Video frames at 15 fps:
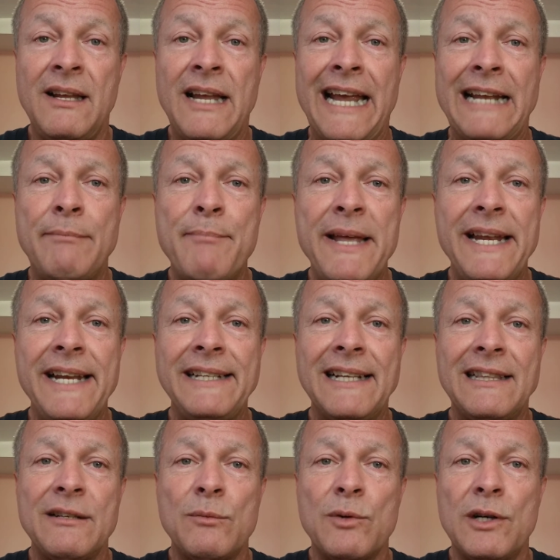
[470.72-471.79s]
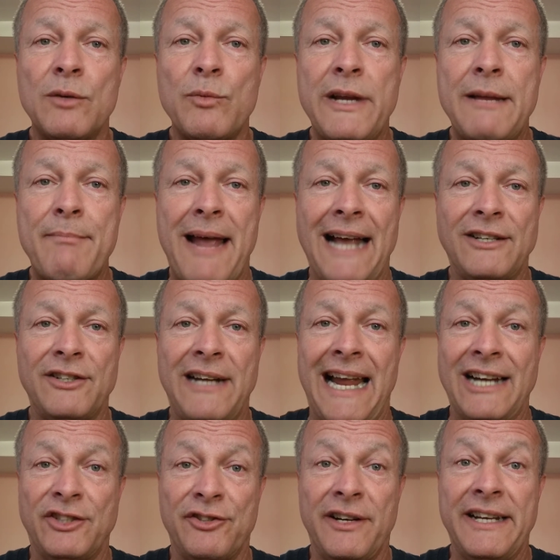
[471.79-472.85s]
Admitting that the world we imagine
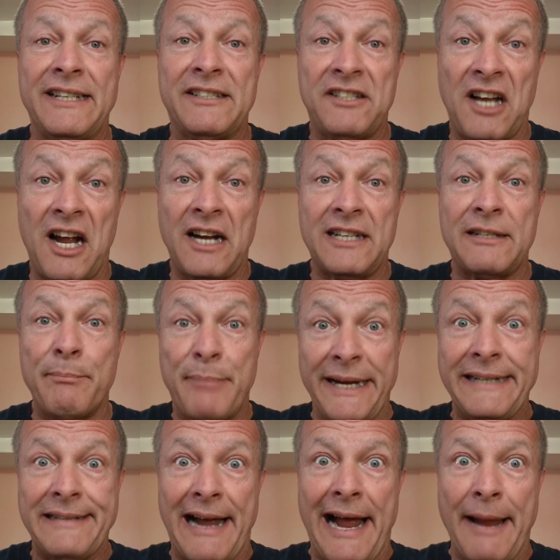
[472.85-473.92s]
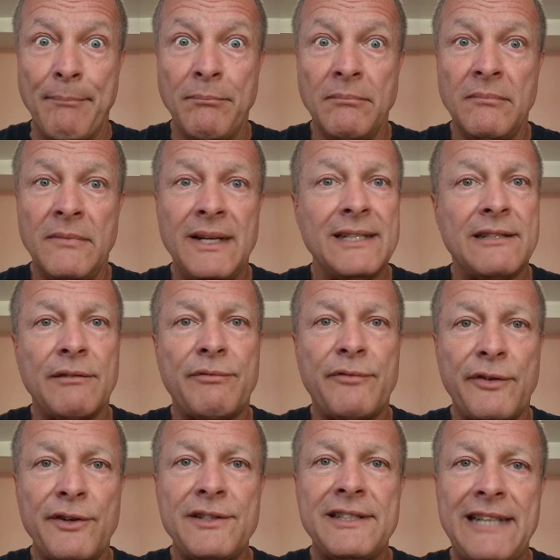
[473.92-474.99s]
actually sucks big time is the
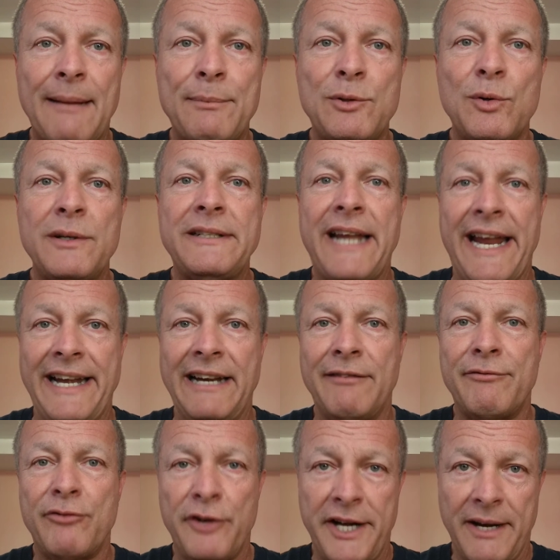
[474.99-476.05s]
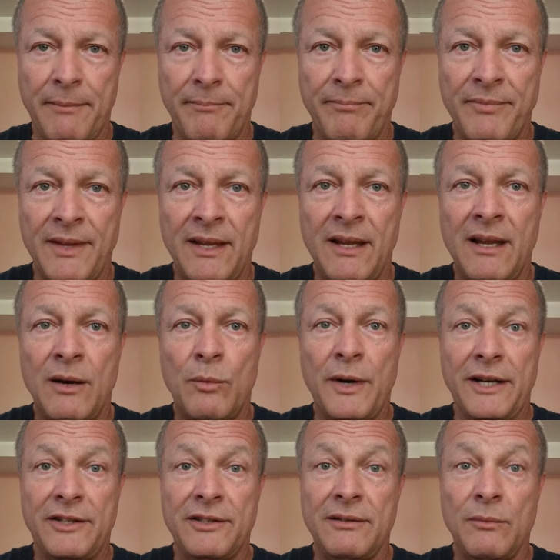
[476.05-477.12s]
first step to attaining freedom,
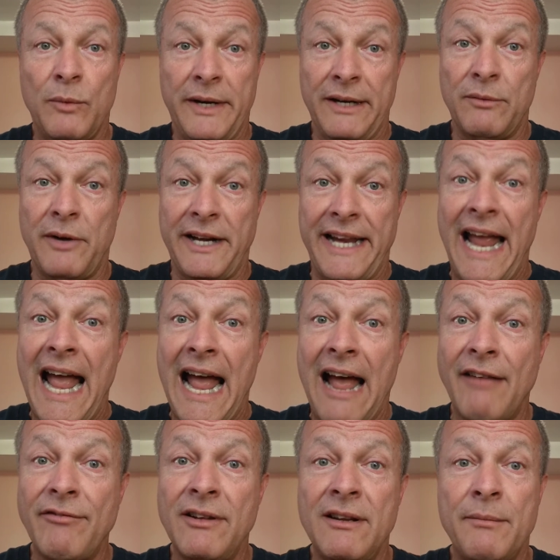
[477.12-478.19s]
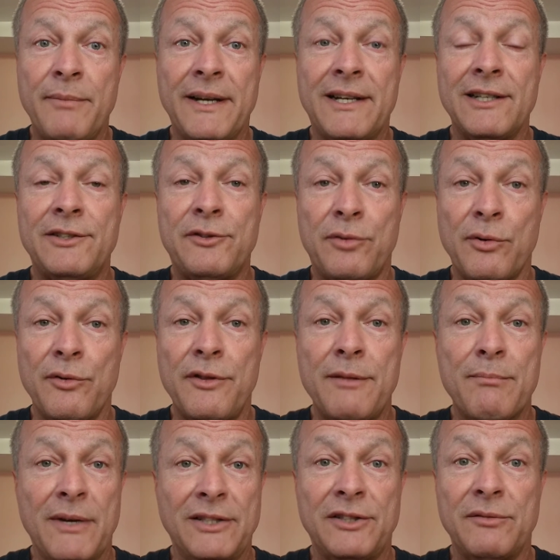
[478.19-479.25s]
which we already have because truth
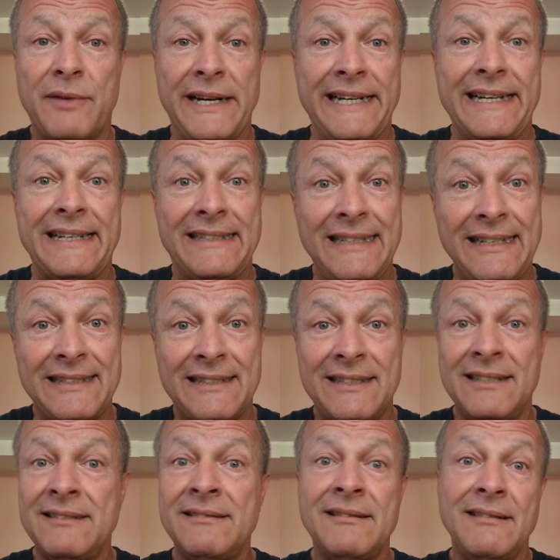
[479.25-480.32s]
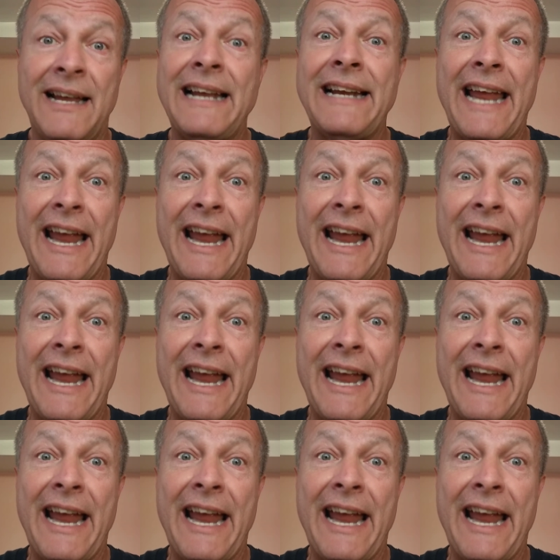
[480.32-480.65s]
must already exist and